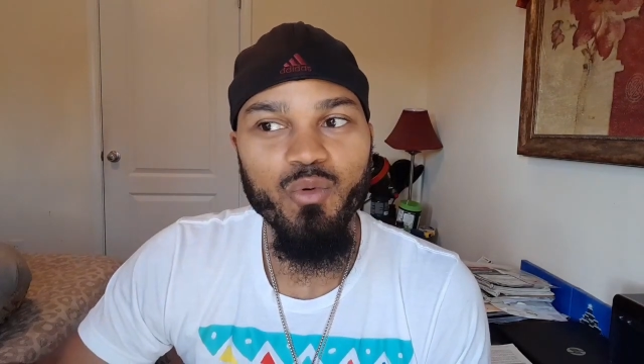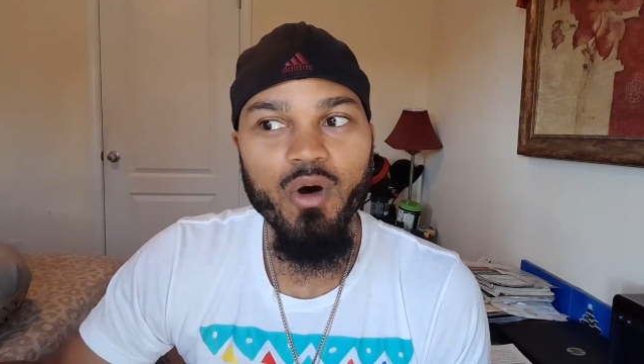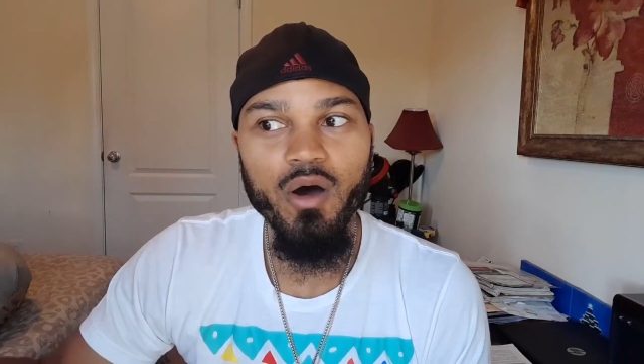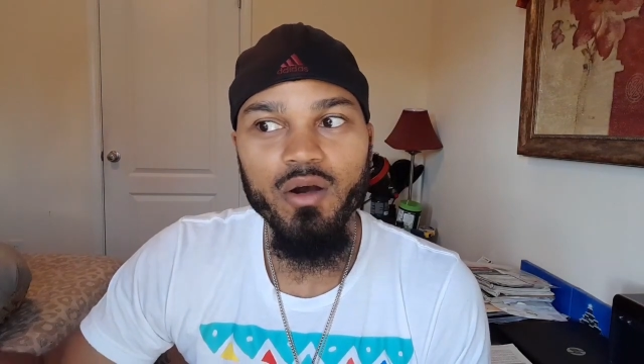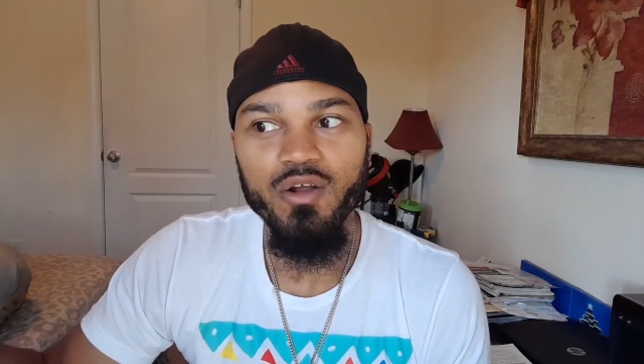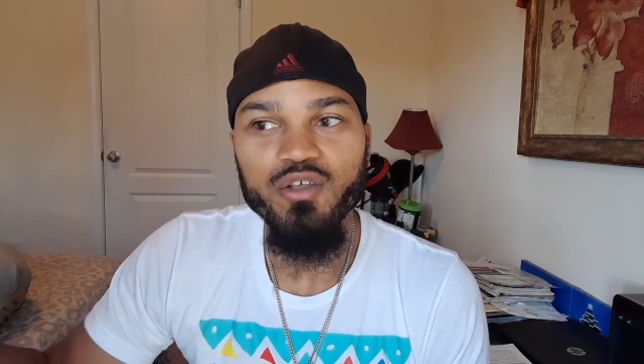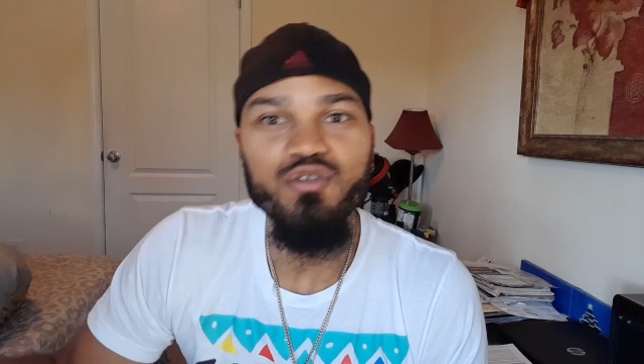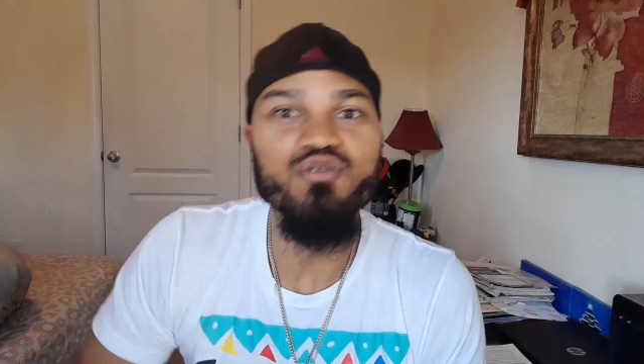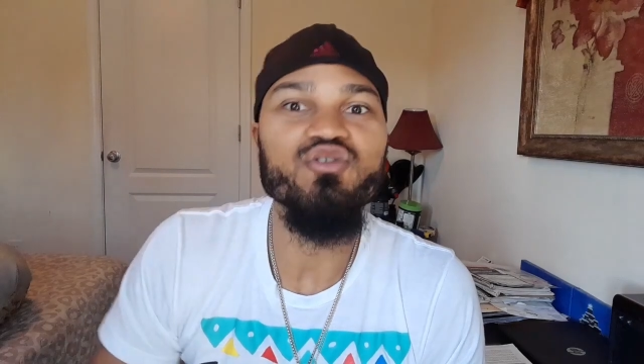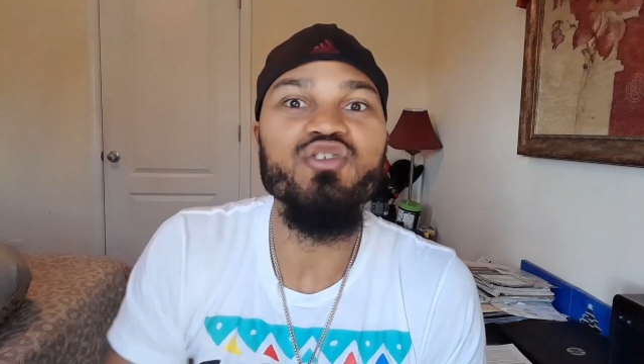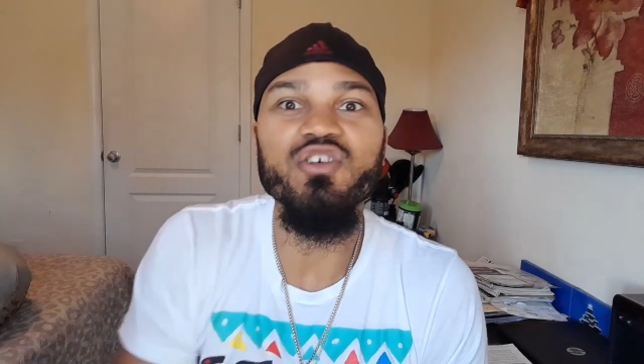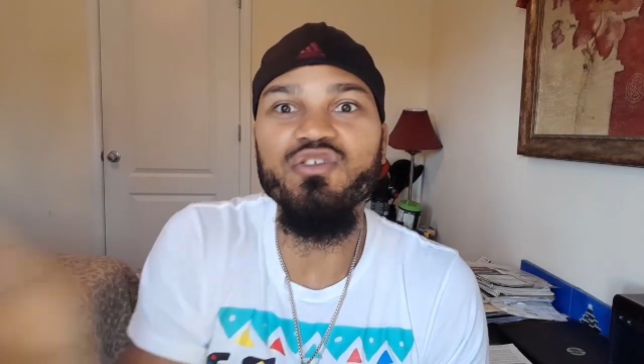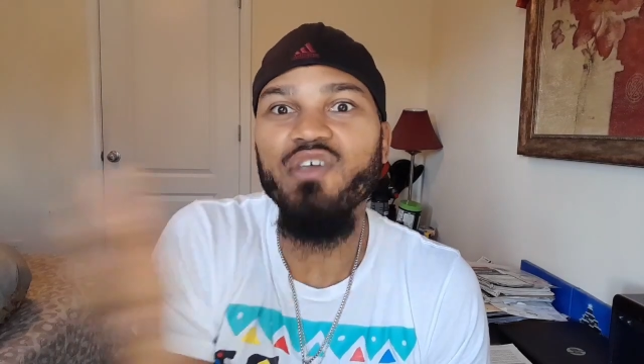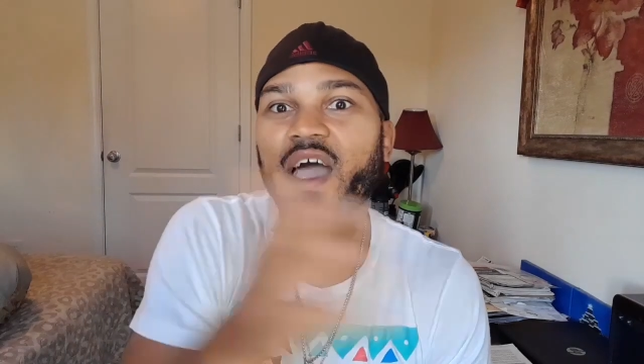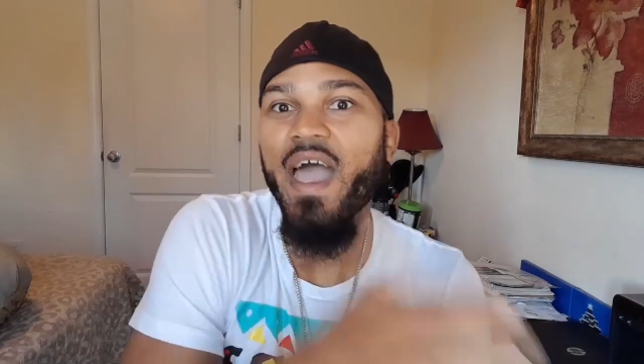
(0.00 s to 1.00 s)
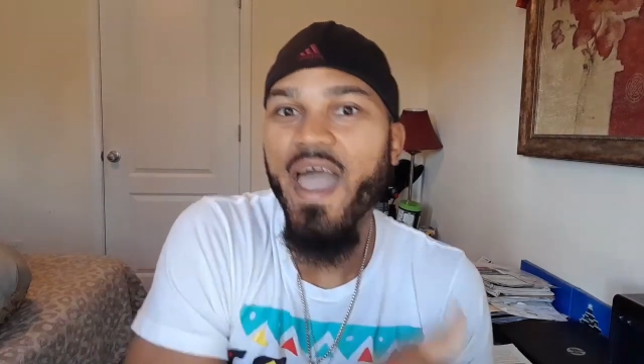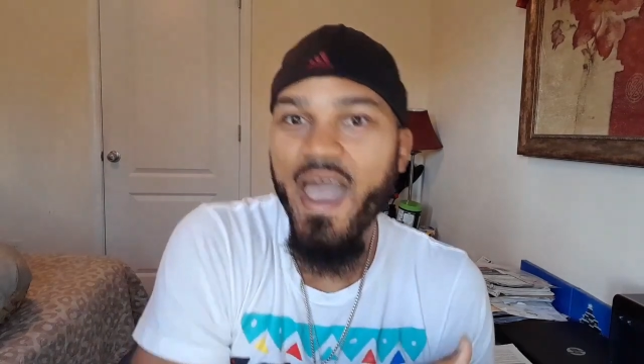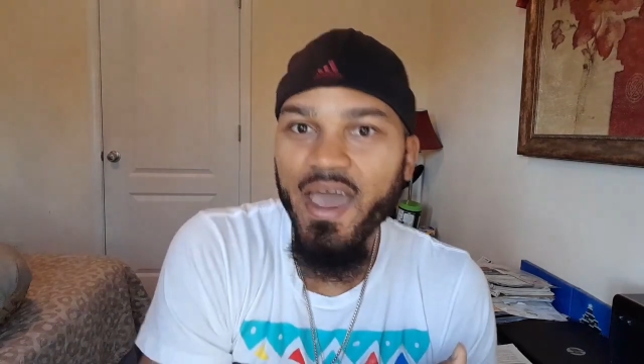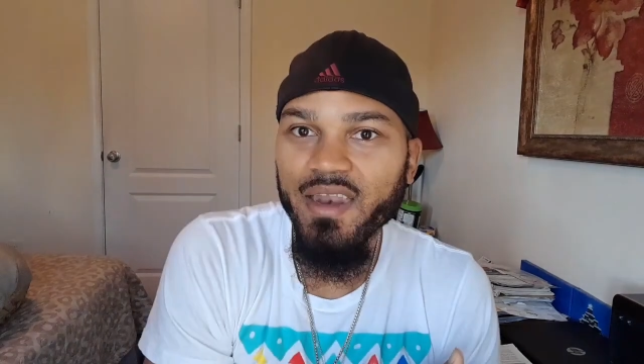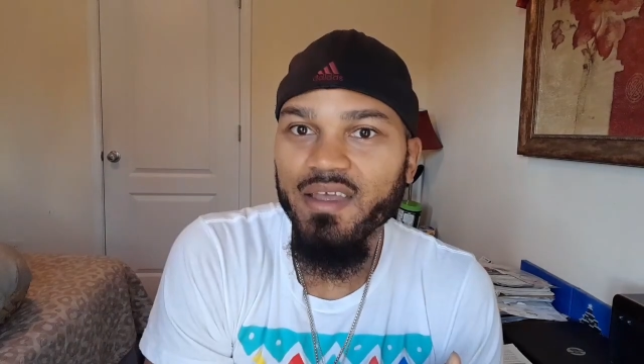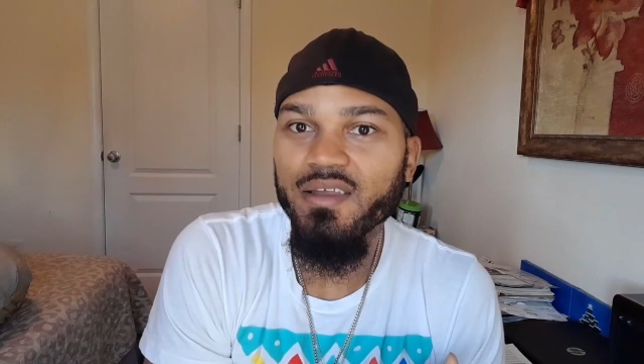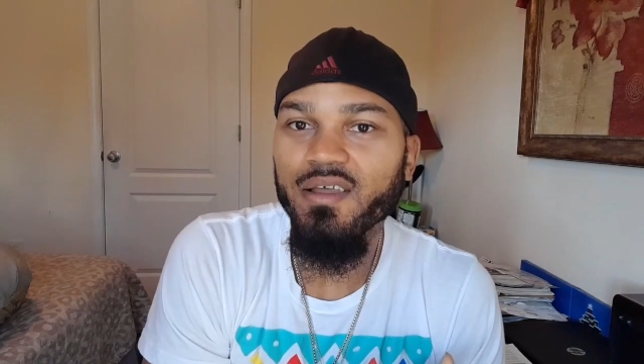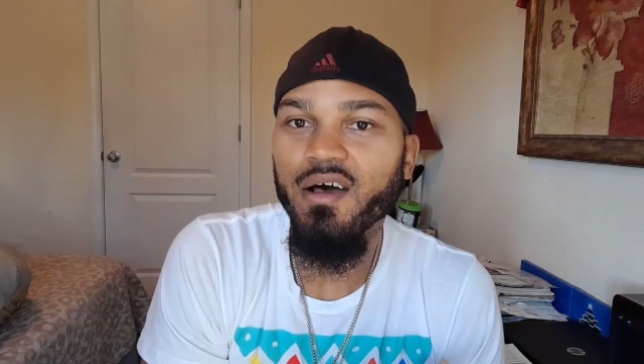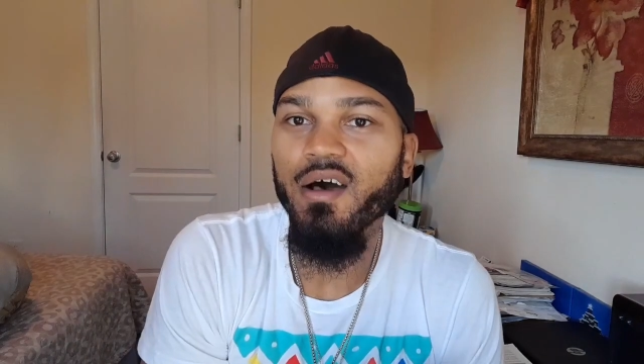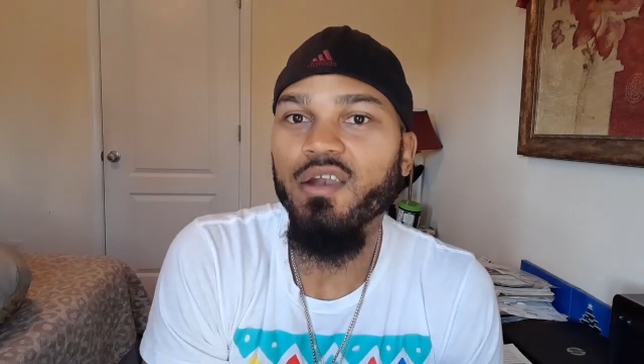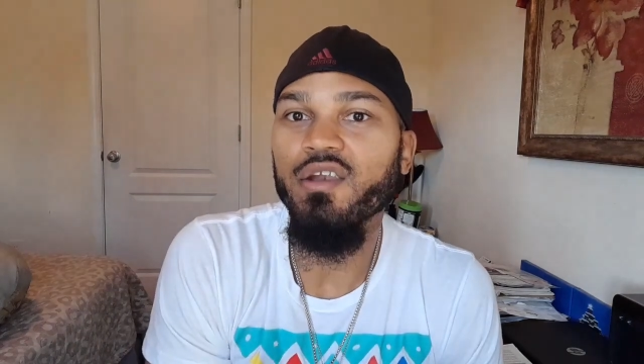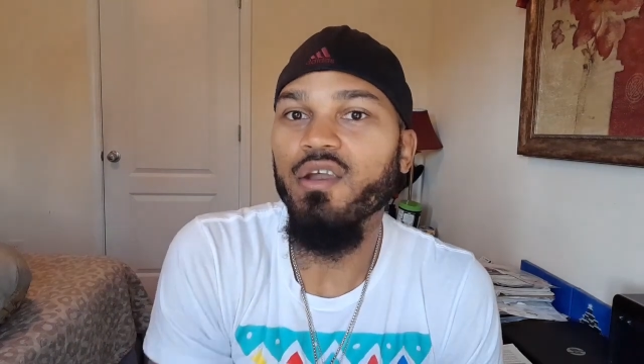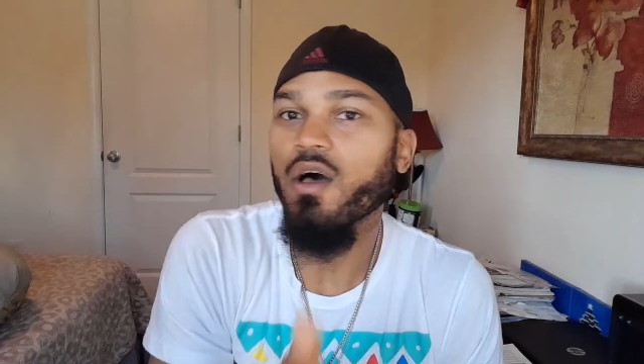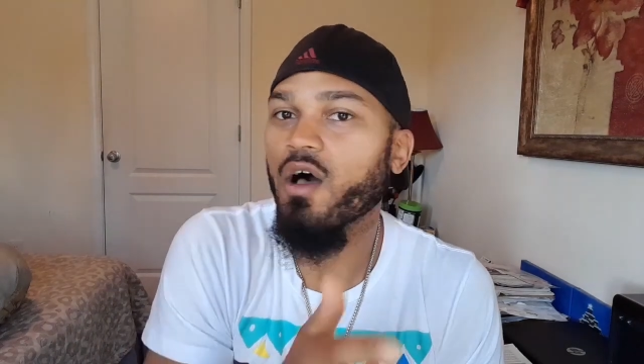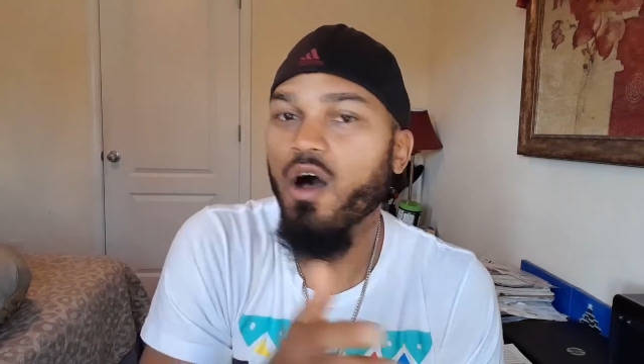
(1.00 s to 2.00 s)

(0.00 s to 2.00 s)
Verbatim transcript: water? You just added another,